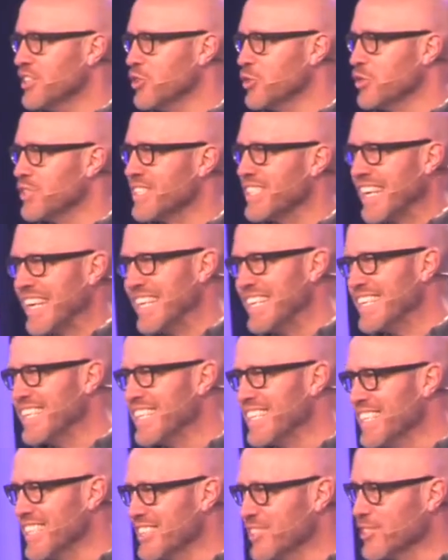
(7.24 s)
you skated
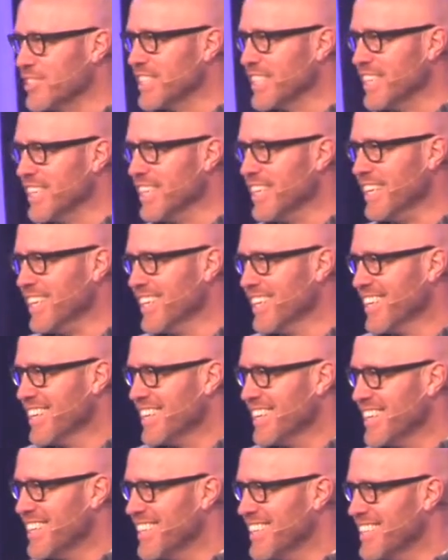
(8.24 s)
in here today.
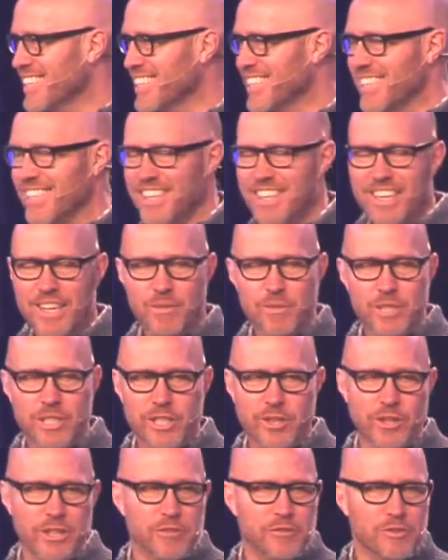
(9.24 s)
And uh, I'm
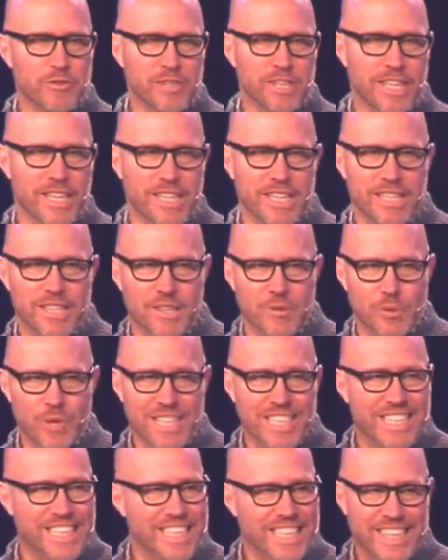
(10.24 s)
really grateful that uh, we
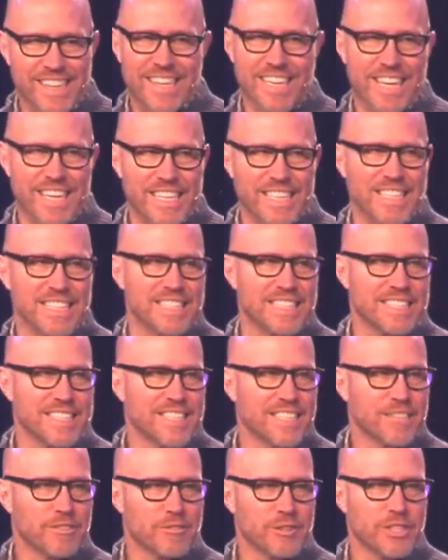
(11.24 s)
didn't get that
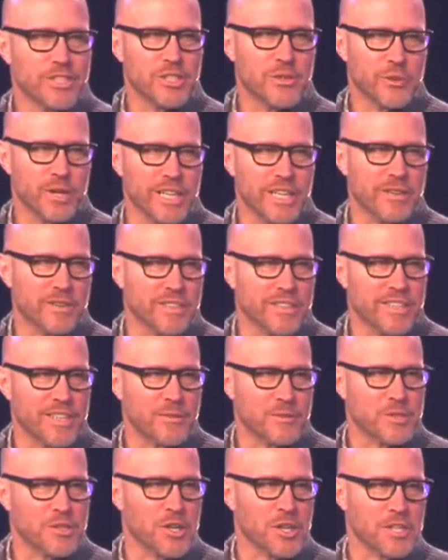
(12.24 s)
freezing rain
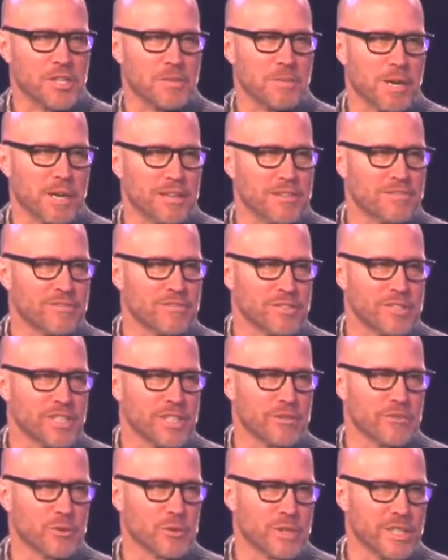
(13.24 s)
that was talked about for
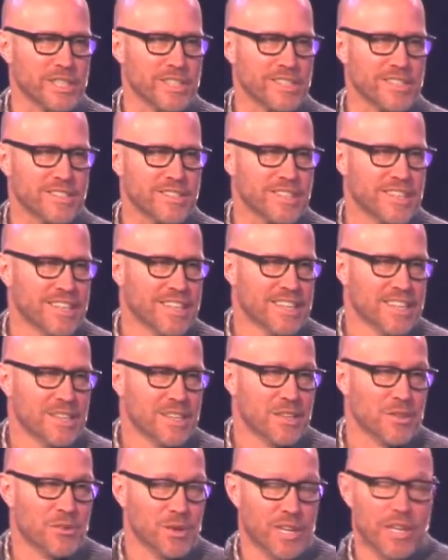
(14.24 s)
several reasons.
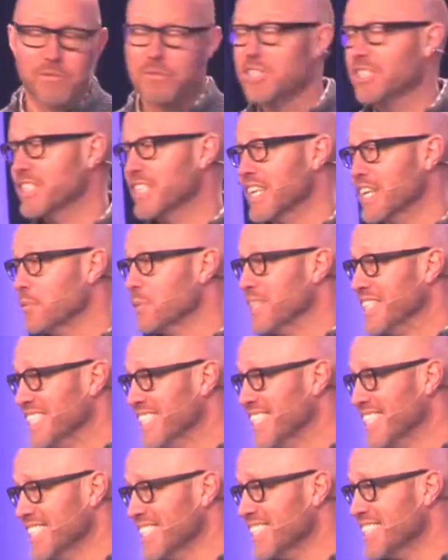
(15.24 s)
One, I'm just glad we
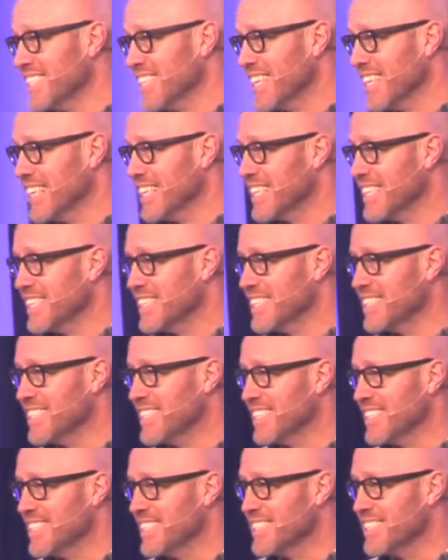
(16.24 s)
didn't. And
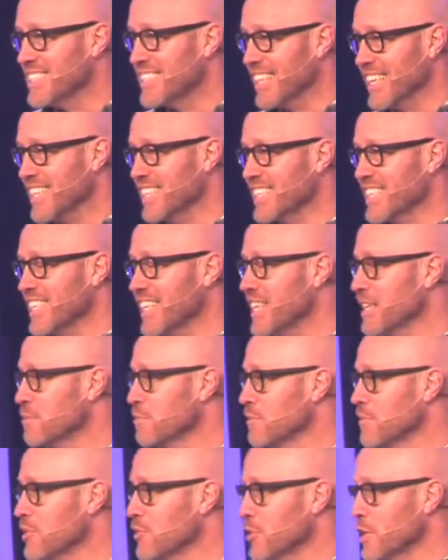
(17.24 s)
uh, secondly,
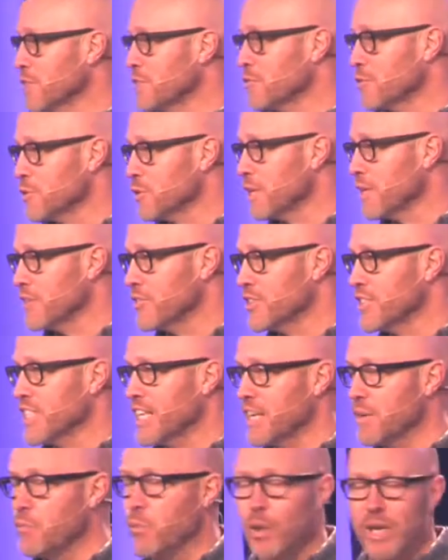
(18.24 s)
I'm grateful every
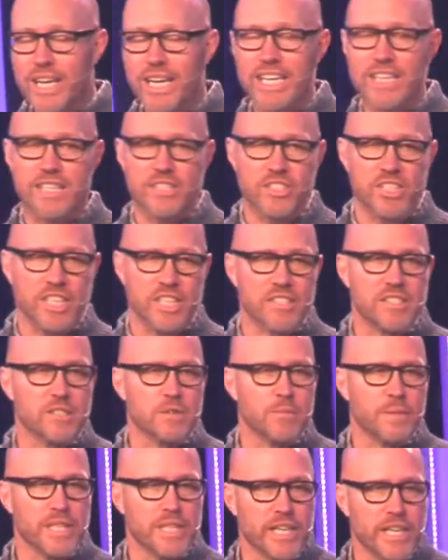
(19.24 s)
time we get a chance
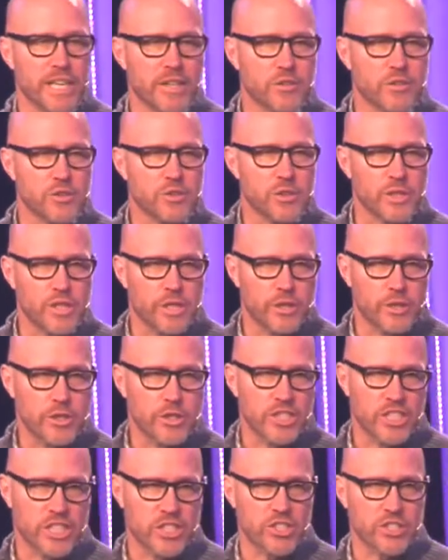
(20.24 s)
to be together to
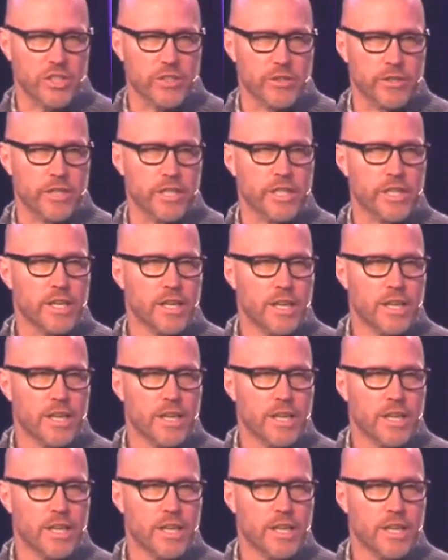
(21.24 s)
encourage each other and